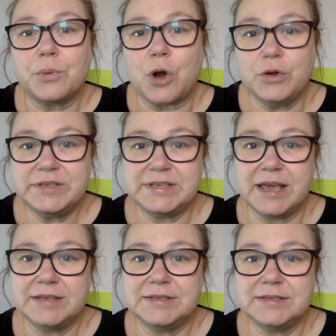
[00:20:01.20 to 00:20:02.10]

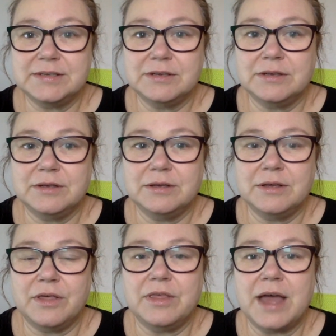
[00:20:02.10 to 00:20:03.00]
process
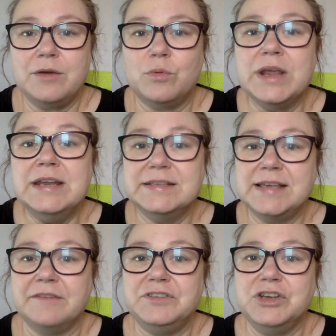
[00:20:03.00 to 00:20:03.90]
that readers
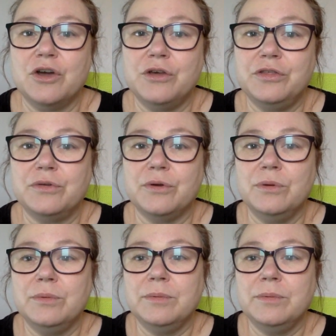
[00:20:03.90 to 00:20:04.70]
have to go through